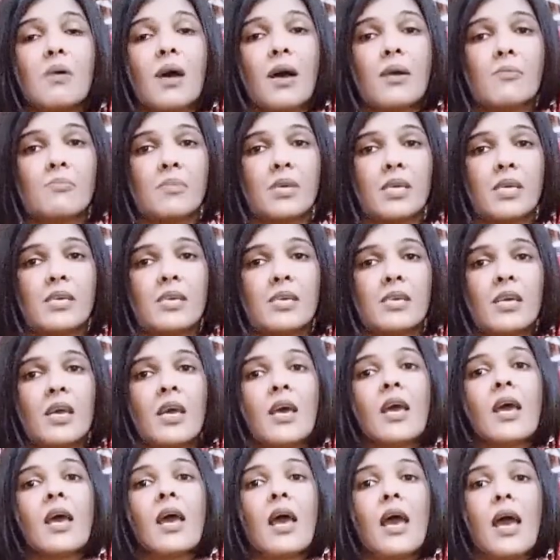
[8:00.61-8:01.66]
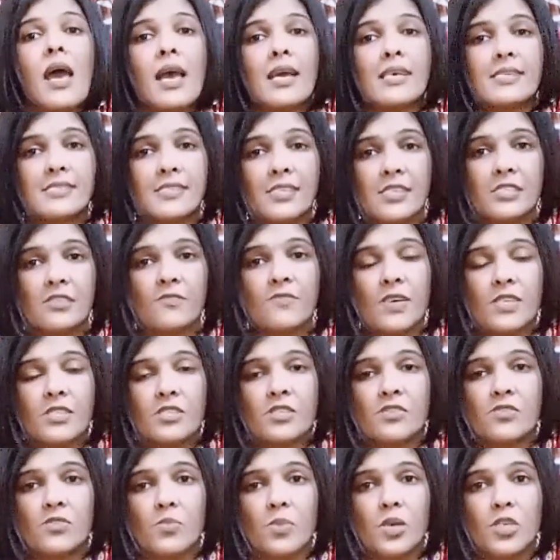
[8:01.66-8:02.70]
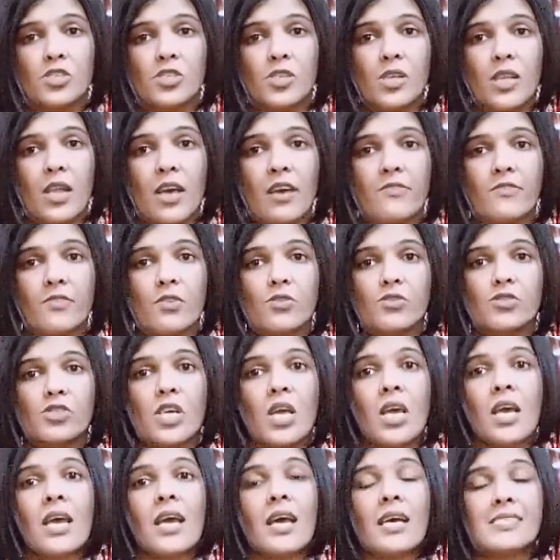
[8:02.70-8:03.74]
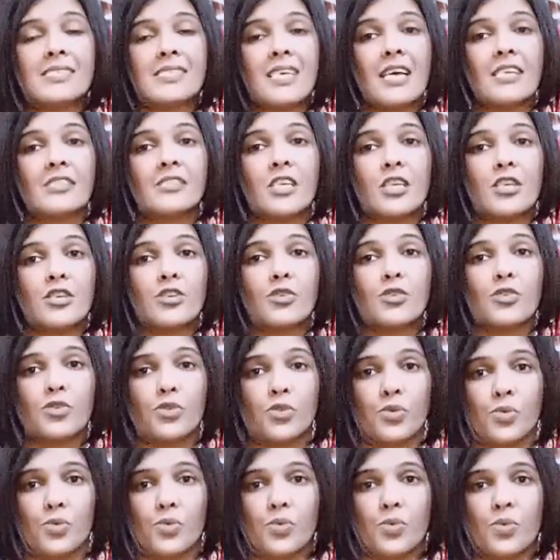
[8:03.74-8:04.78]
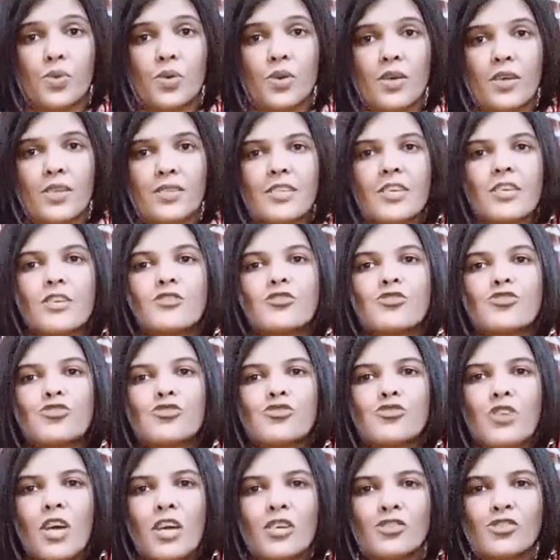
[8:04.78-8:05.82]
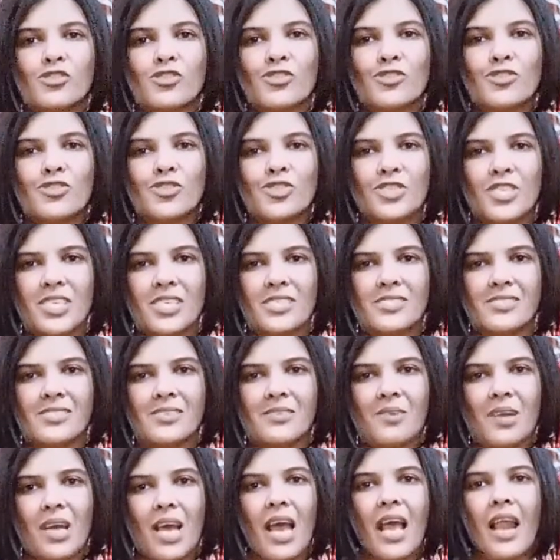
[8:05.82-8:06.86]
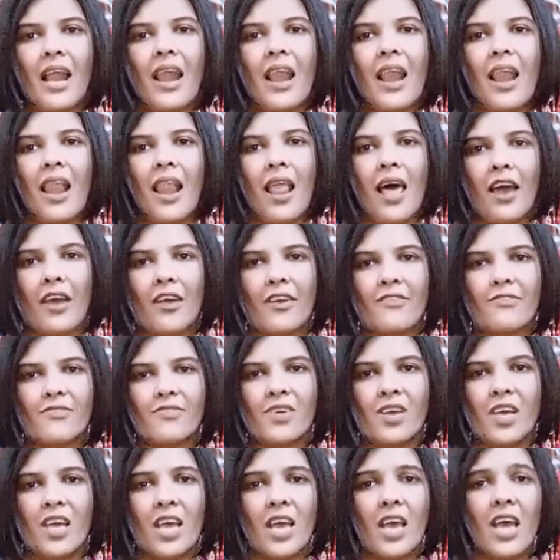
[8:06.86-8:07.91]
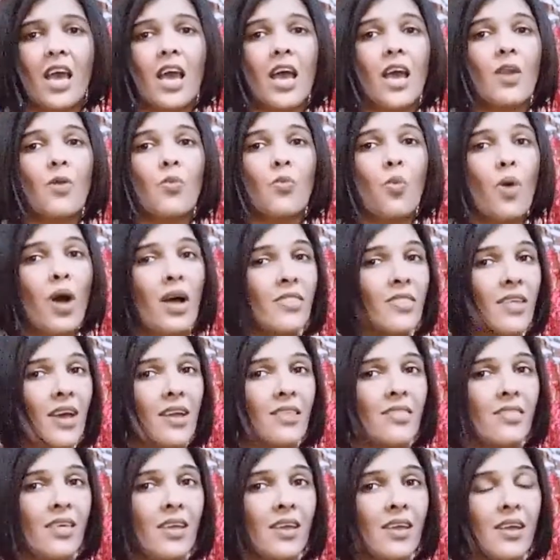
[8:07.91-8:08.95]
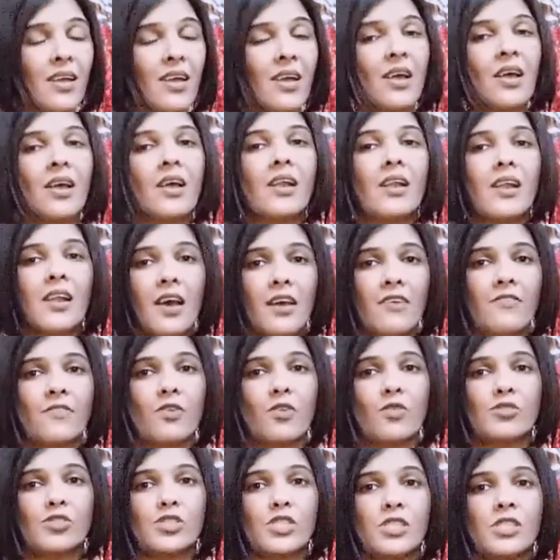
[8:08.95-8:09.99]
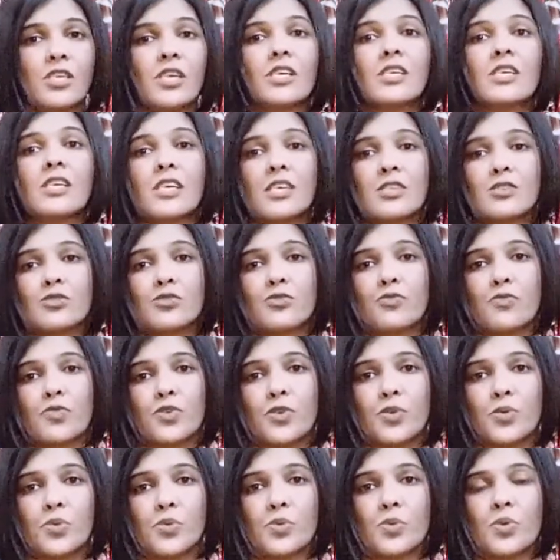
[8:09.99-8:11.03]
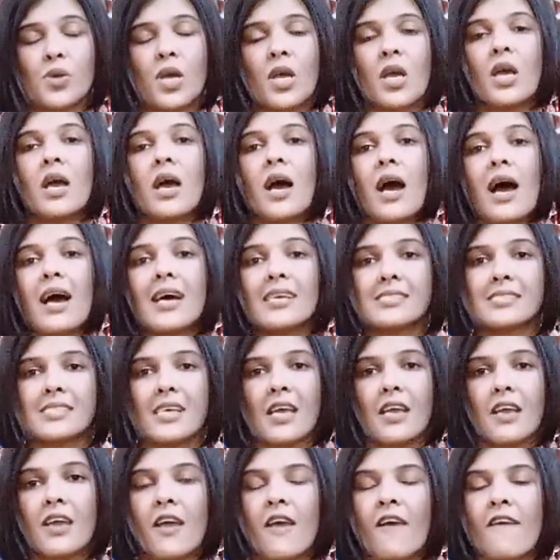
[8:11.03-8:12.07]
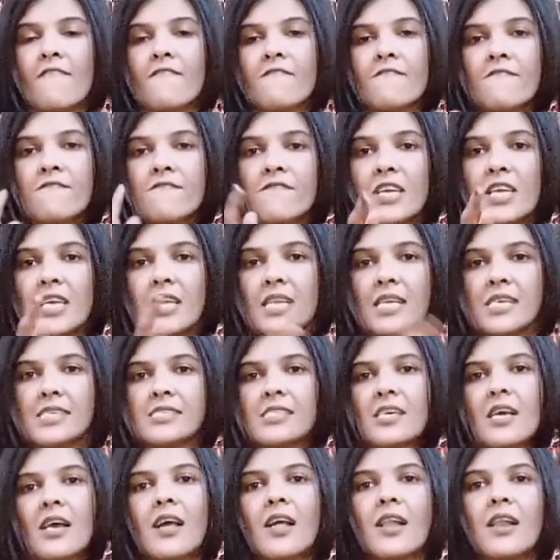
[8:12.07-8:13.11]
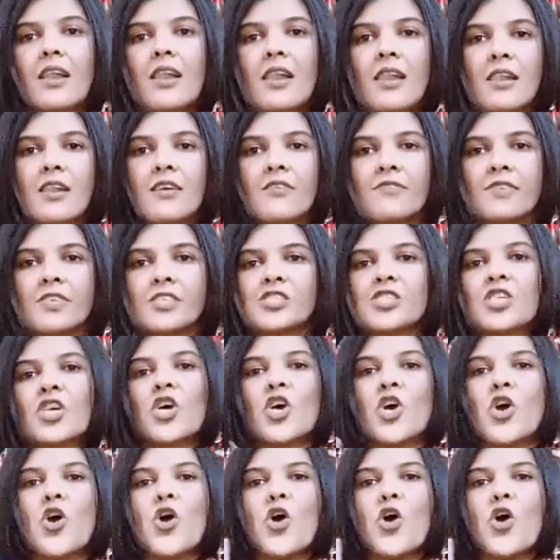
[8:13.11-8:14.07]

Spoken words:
by me, a certified transformational life coach, as I take you through the instruction sheet and life and what I think life coaching can do for you. I say, feel it, live it.